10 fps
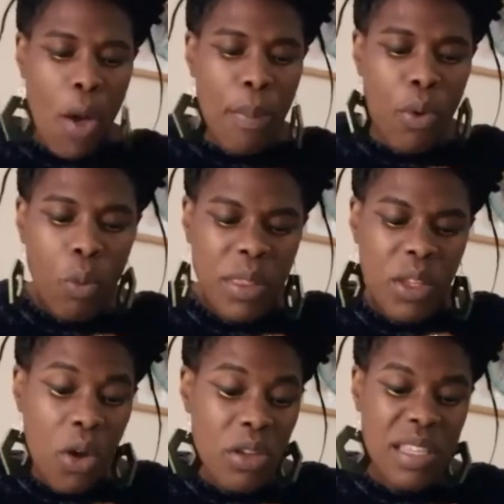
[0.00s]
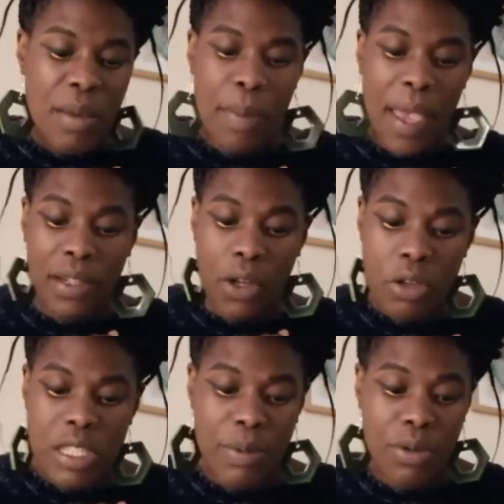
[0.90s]
purple with gossip and
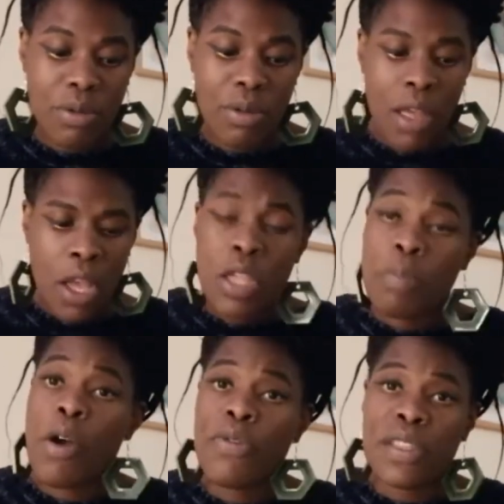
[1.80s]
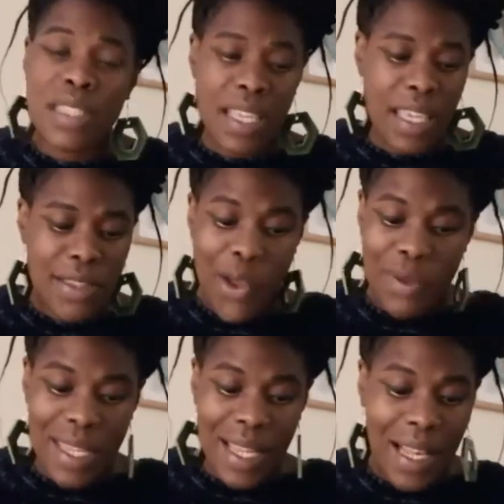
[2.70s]
gospel, the prophecies
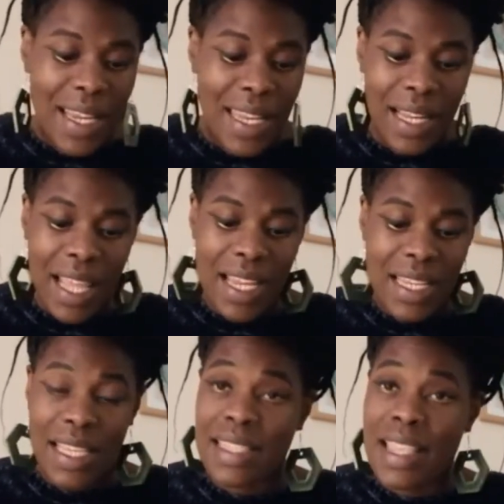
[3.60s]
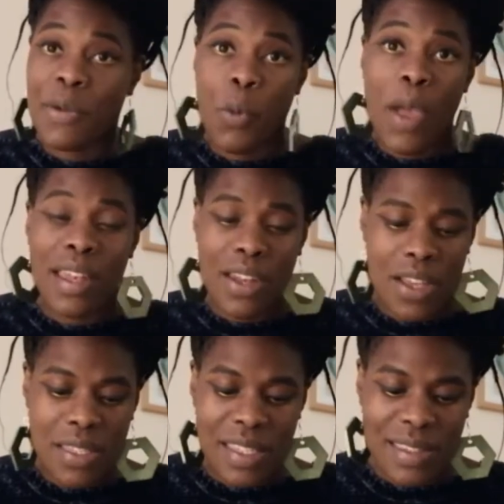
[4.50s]
only cleaning ladies and wet
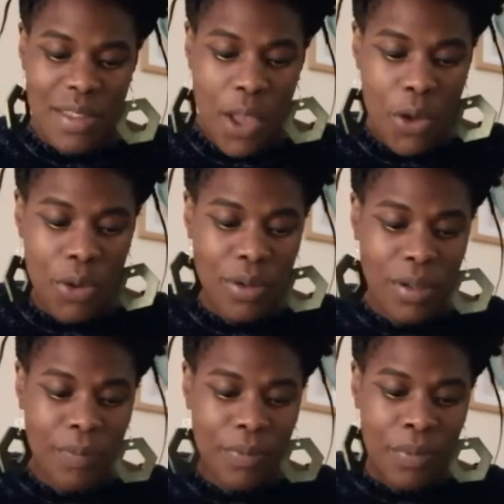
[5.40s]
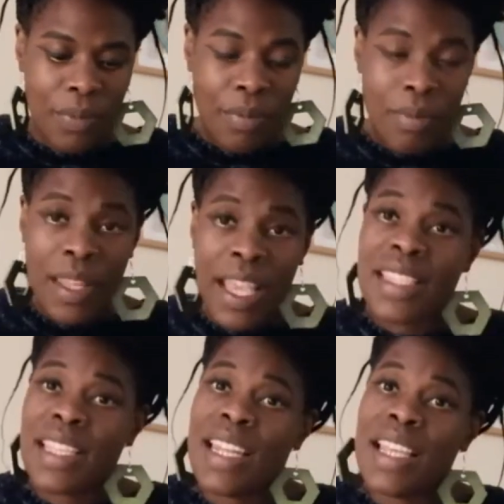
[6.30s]
nurses know.
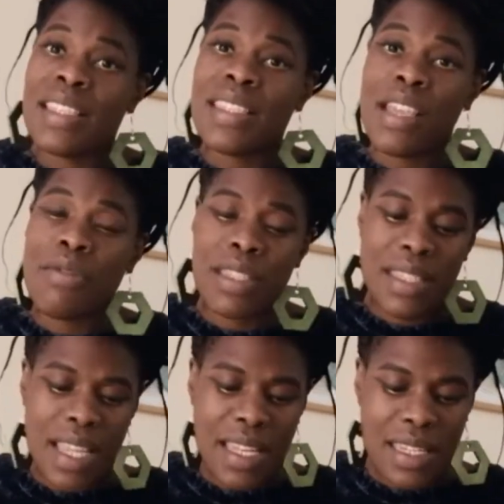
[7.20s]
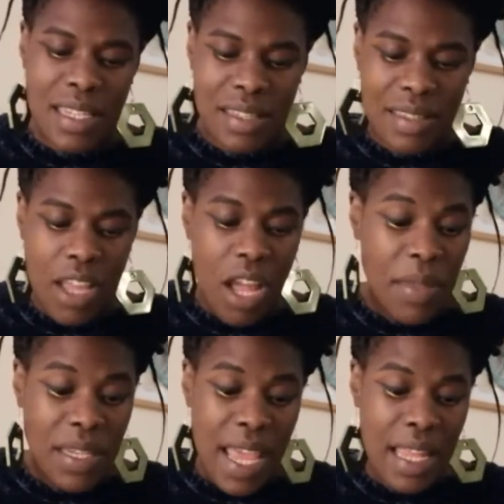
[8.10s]
It's a necessary sin to
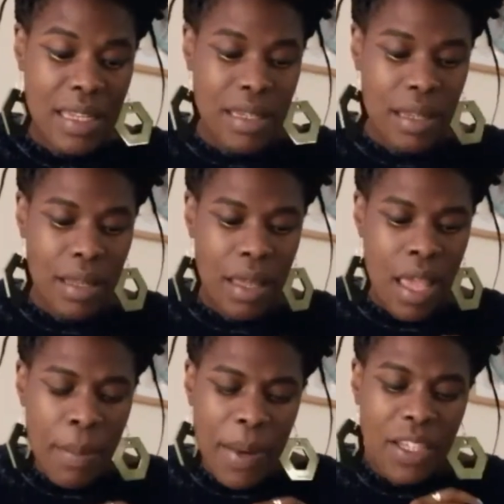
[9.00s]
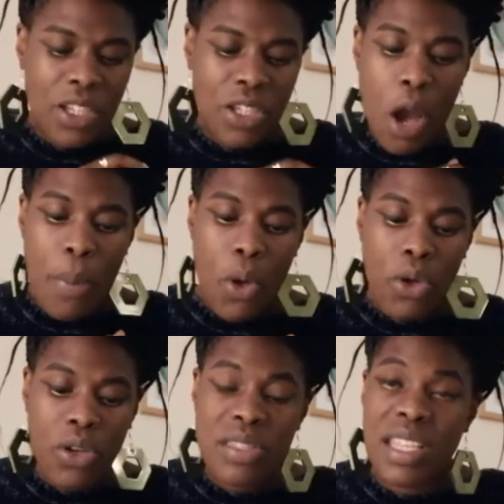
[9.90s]
disturb the dead, place sharp
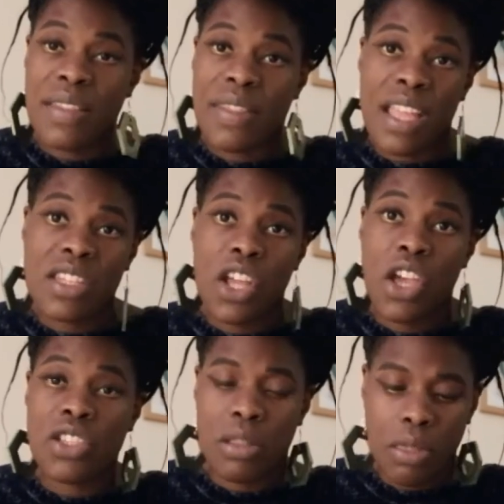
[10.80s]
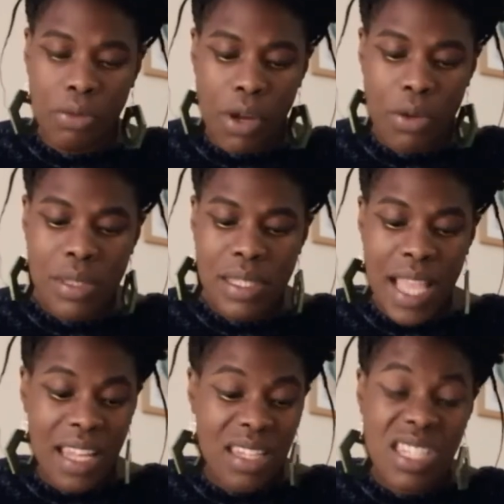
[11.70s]
hooks in their turgid
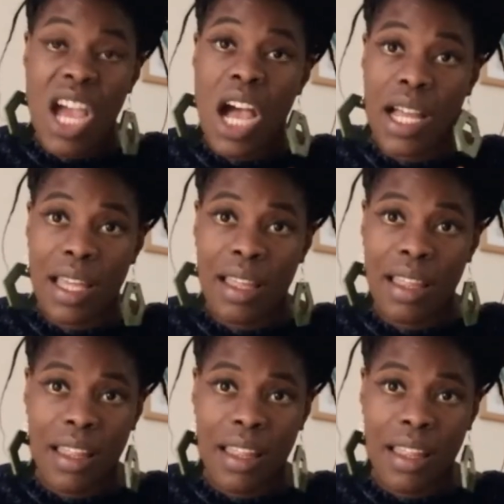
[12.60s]
throats and tug.